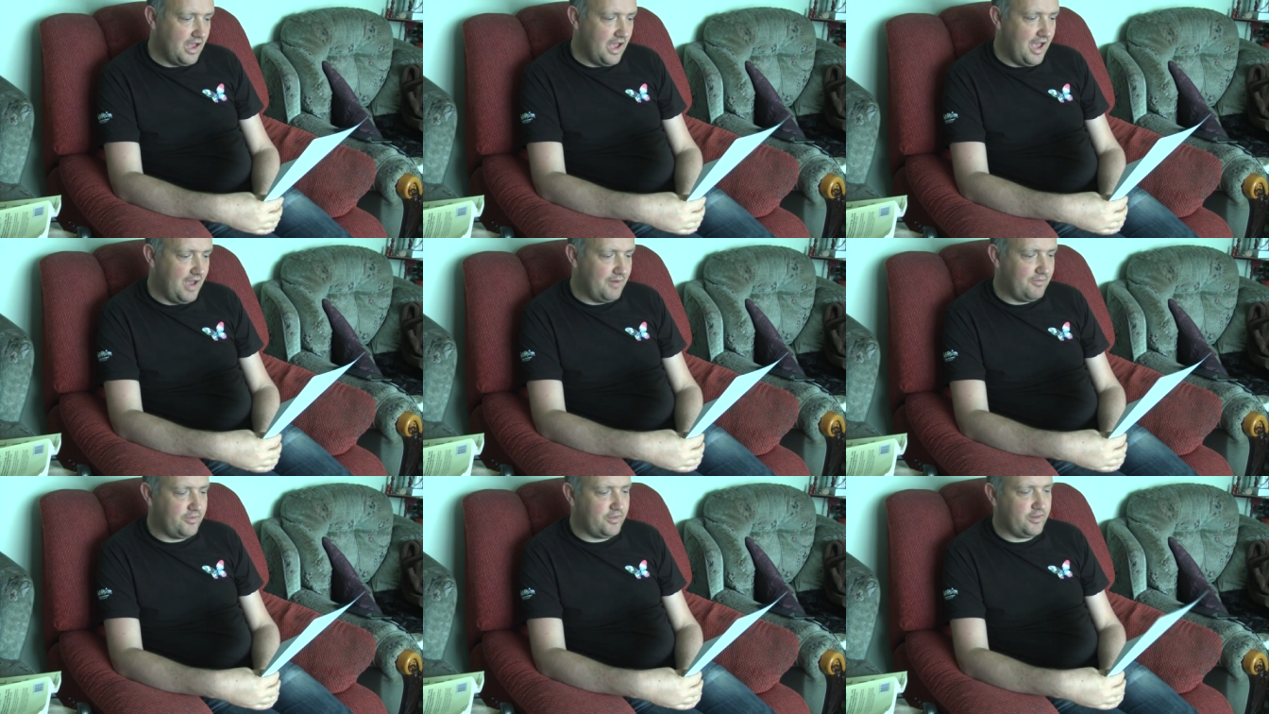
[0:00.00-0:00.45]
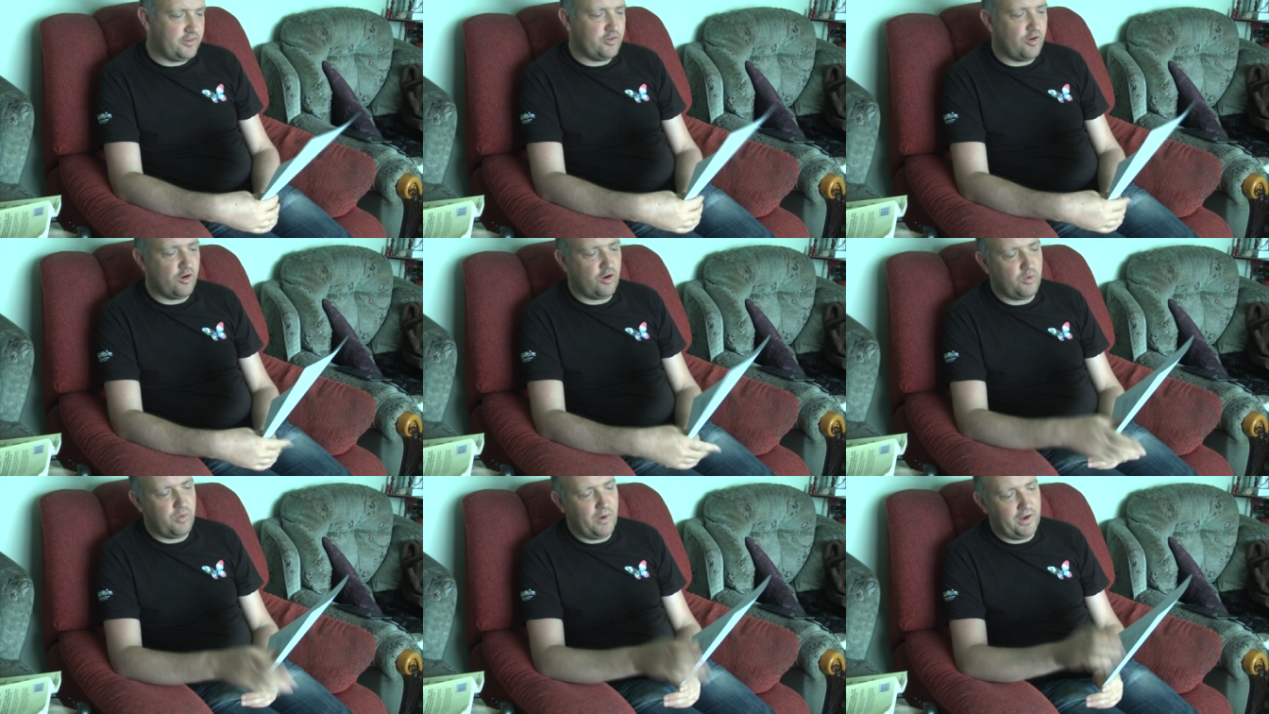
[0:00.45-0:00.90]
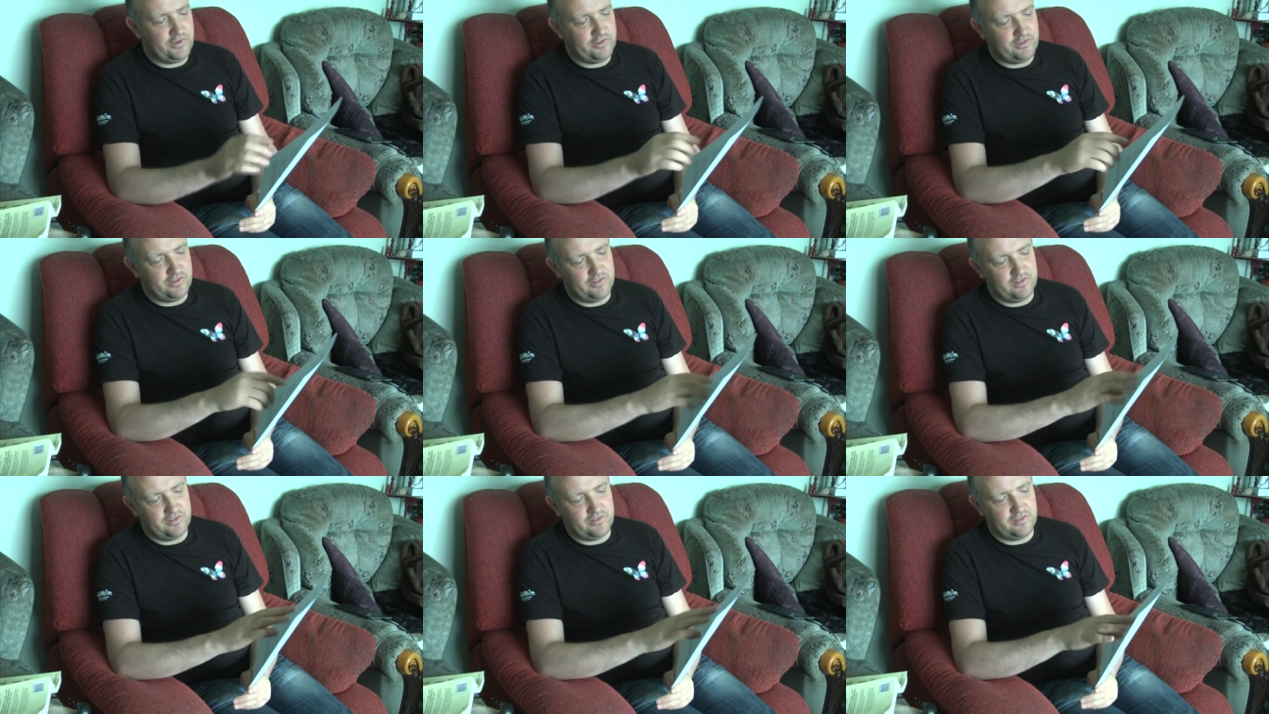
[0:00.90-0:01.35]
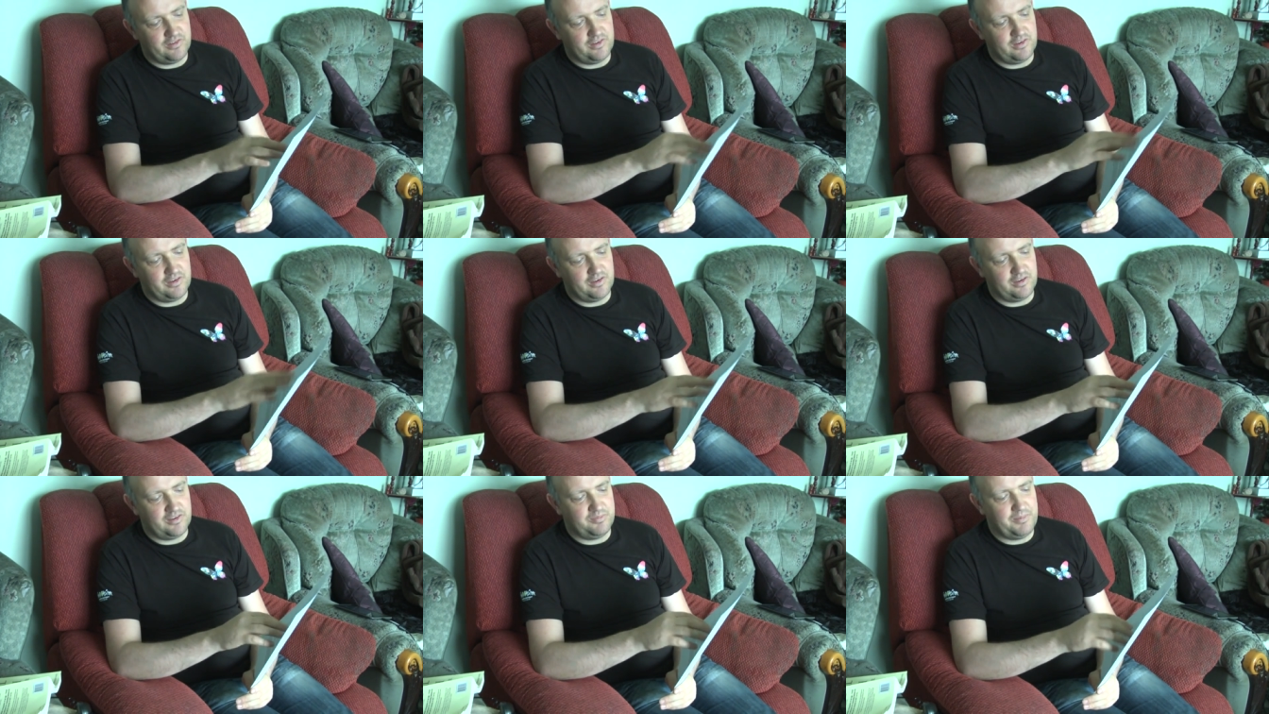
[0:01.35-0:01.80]
Uh, for the short questions, you
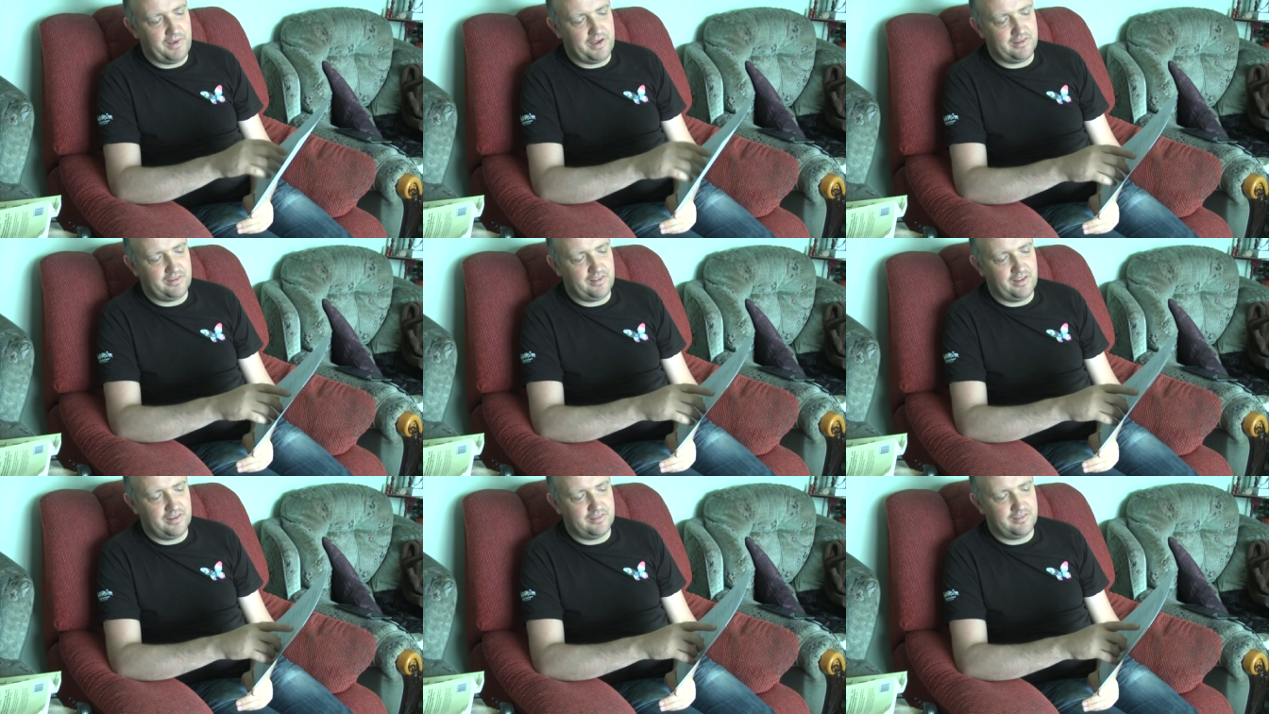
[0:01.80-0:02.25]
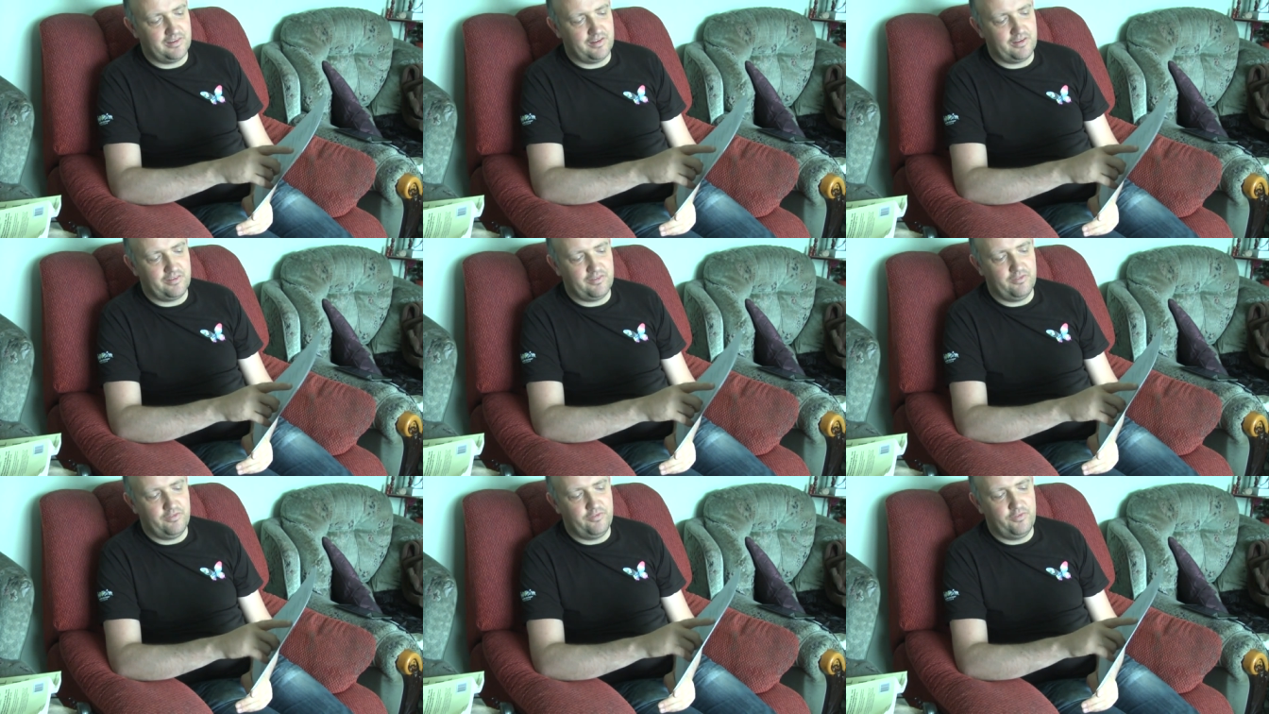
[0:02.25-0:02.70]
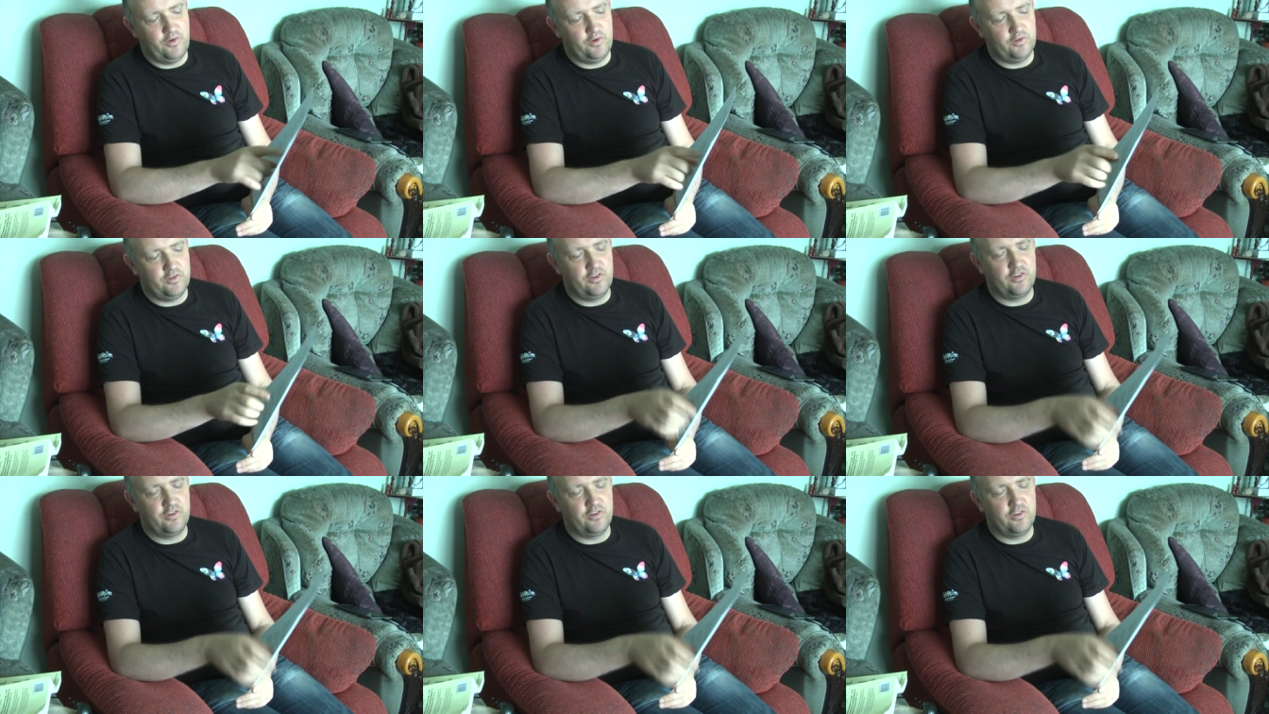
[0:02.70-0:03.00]
can expect things like food,